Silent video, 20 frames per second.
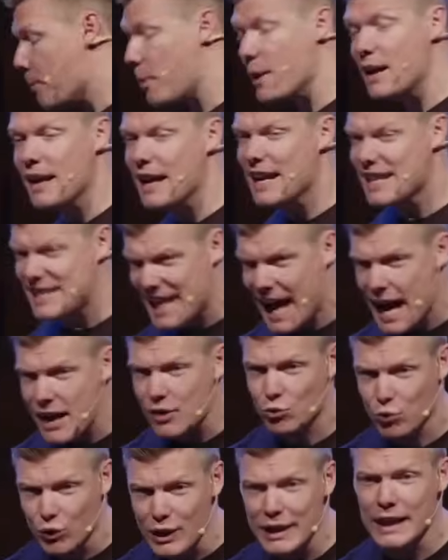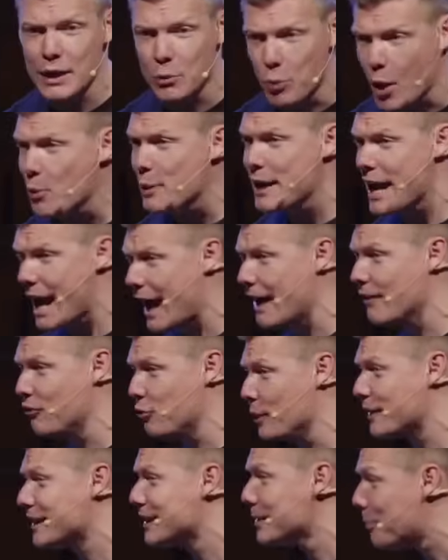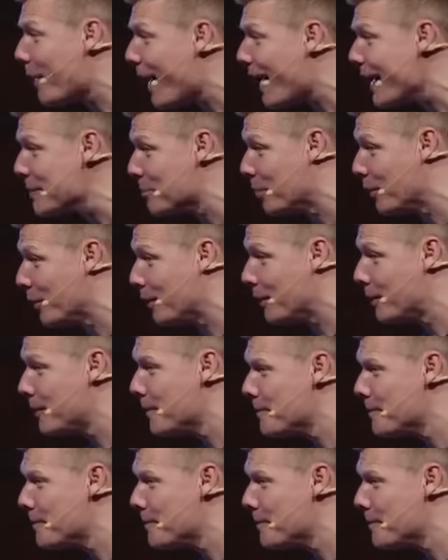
But is that really what we have with the Bible?